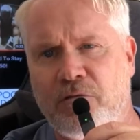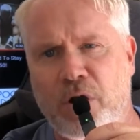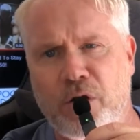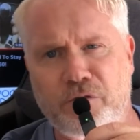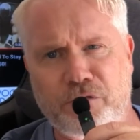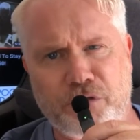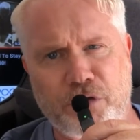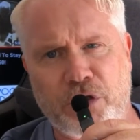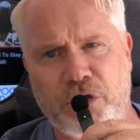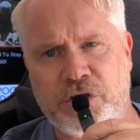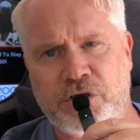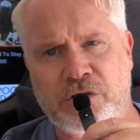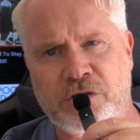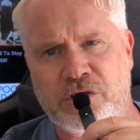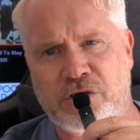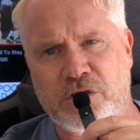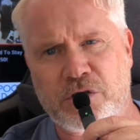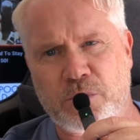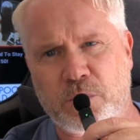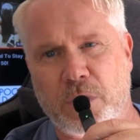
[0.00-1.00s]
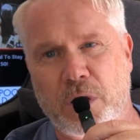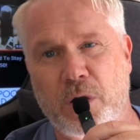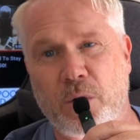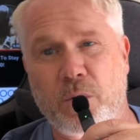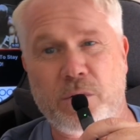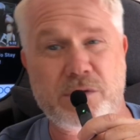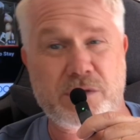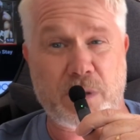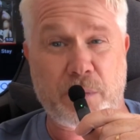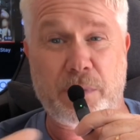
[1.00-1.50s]
own versions as
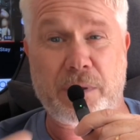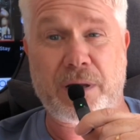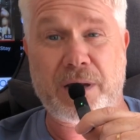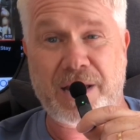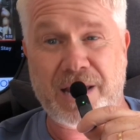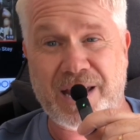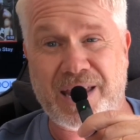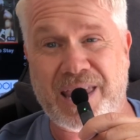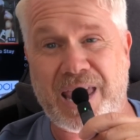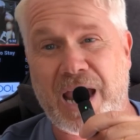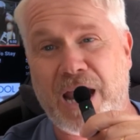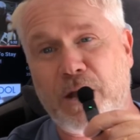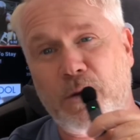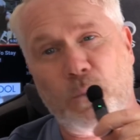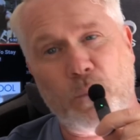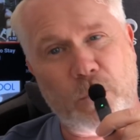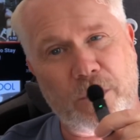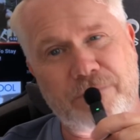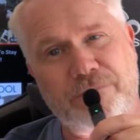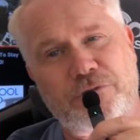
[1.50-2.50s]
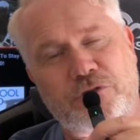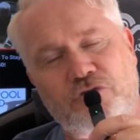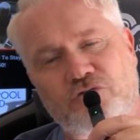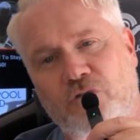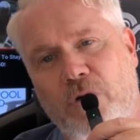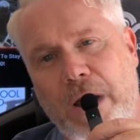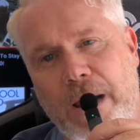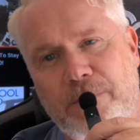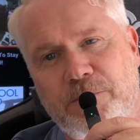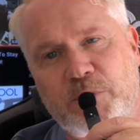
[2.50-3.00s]
well, typically again with
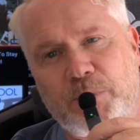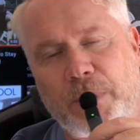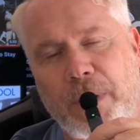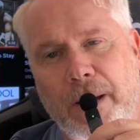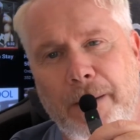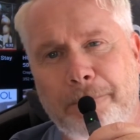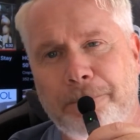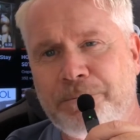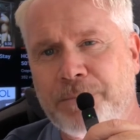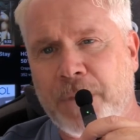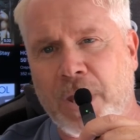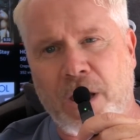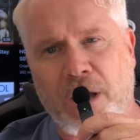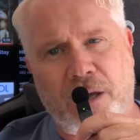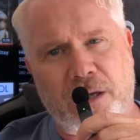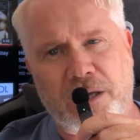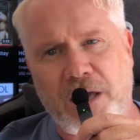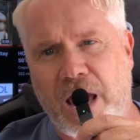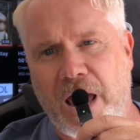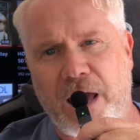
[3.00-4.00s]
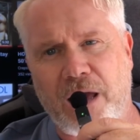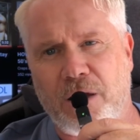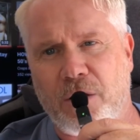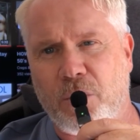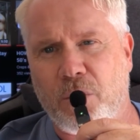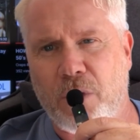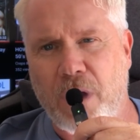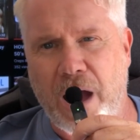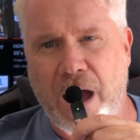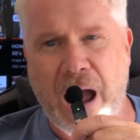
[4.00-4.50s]
stripes. But yeah,
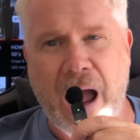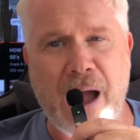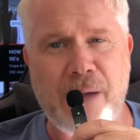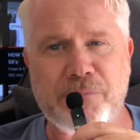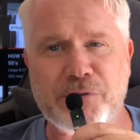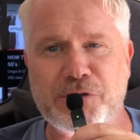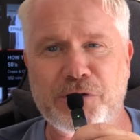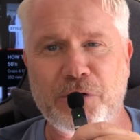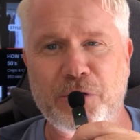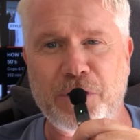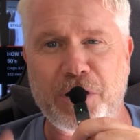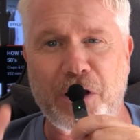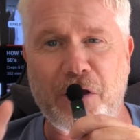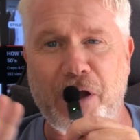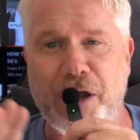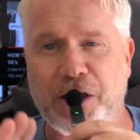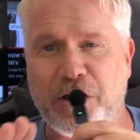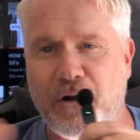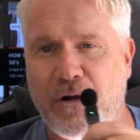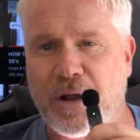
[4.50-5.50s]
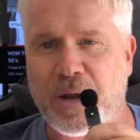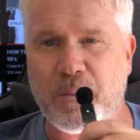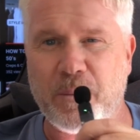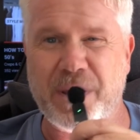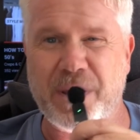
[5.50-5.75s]
absolutely iconic